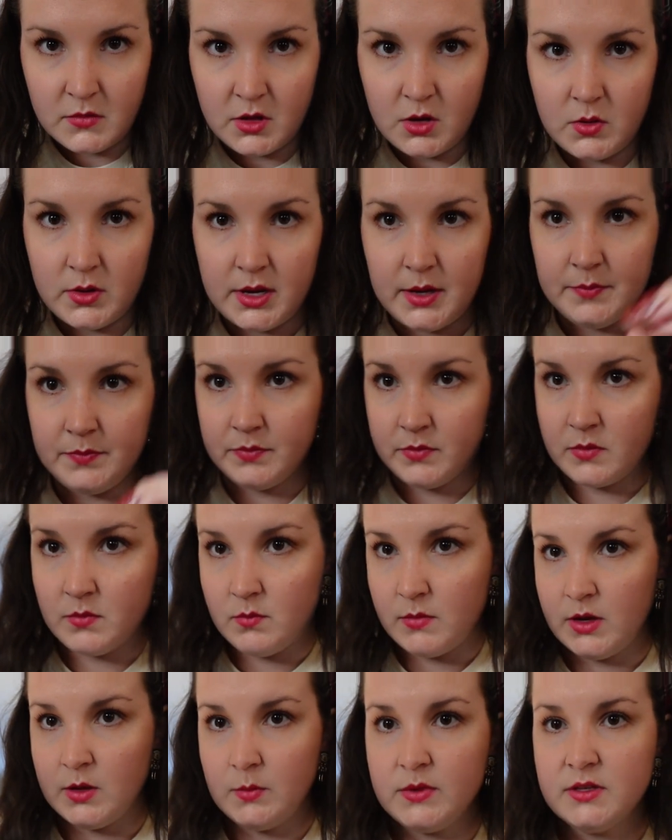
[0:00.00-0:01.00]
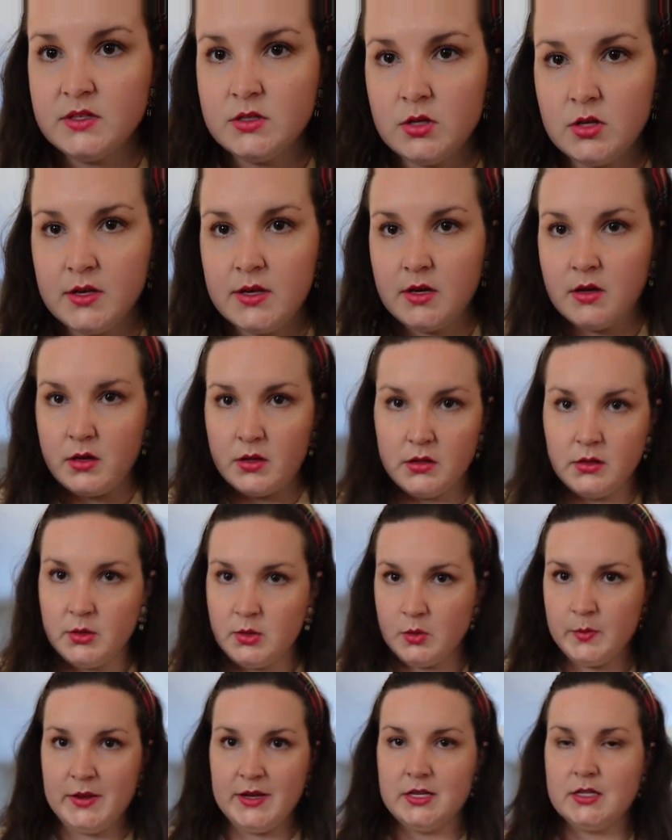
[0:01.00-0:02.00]
Okay, might be stalling a
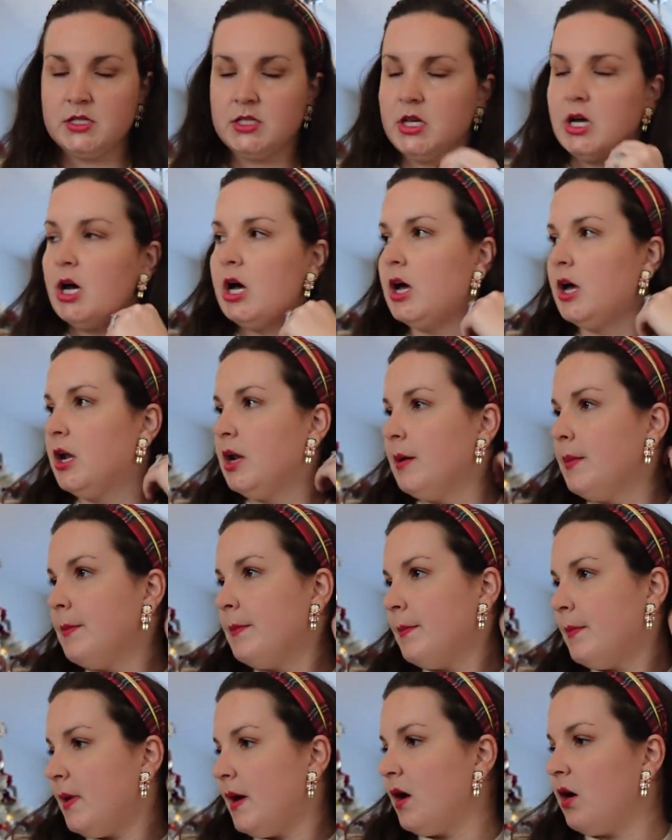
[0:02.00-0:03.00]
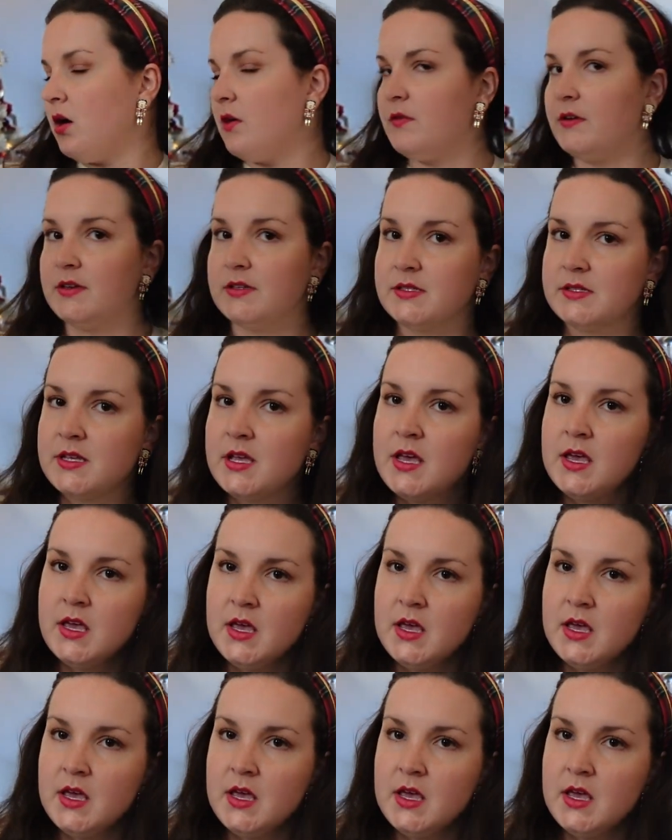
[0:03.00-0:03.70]
little bit on my office.